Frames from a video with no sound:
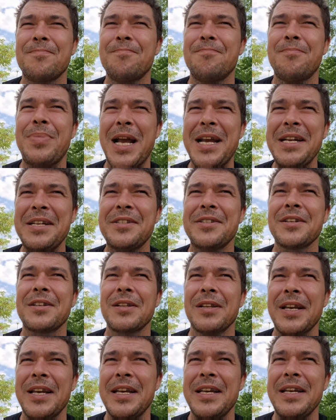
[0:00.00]

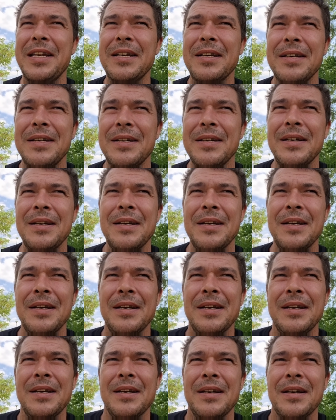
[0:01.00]
basically,
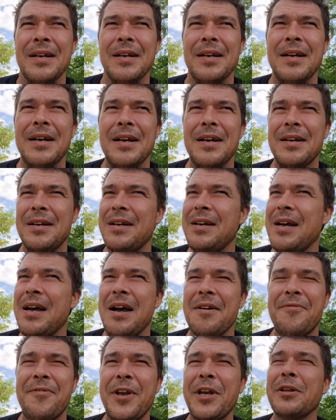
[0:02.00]

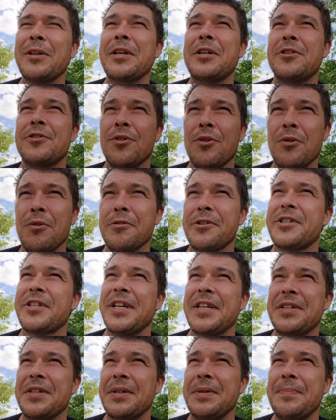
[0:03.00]
I feel
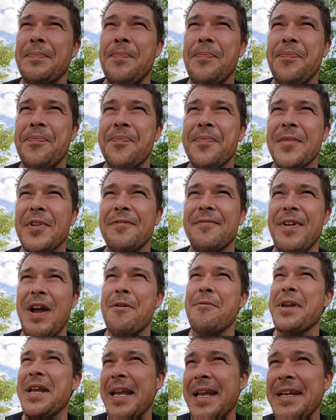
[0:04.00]
exhausted
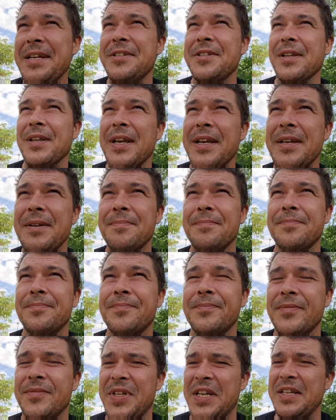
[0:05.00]
very easily
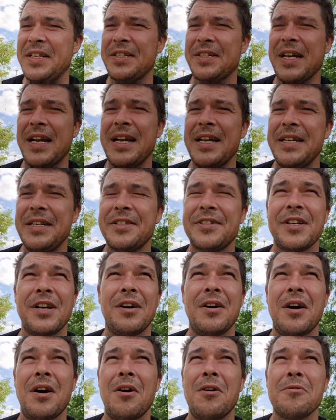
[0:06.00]
these days.
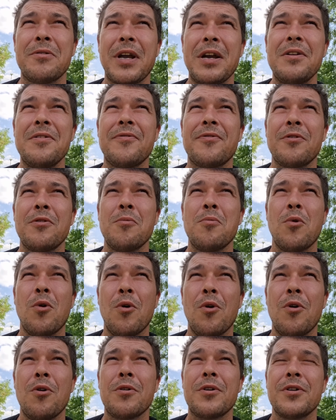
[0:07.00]
I'll go for a
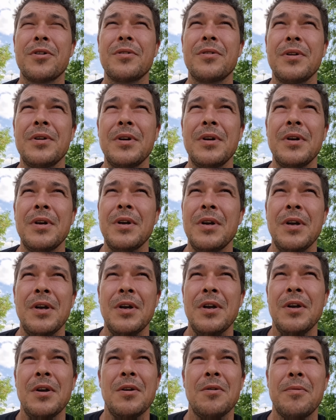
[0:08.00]
walk
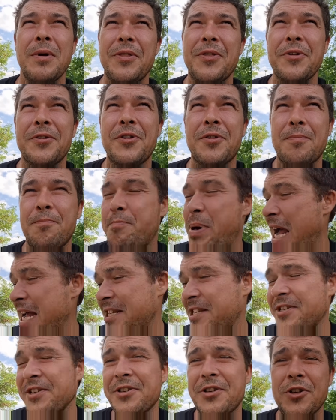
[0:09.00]
with the
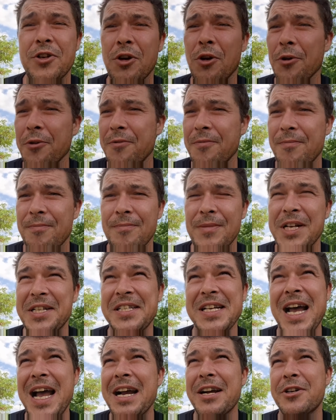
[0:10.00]
bastard cunt
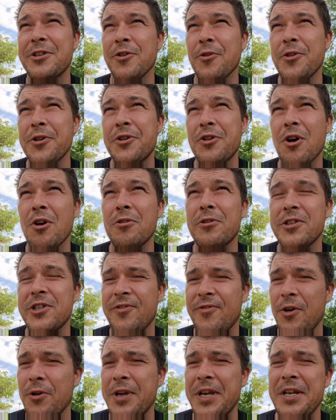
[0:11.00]
attacks other dog's
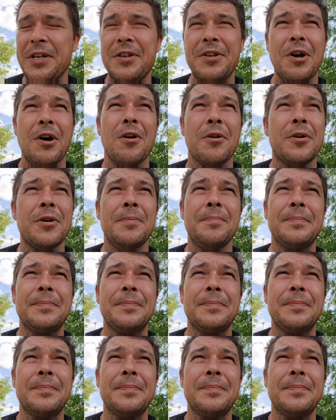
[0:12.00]
fucking dog,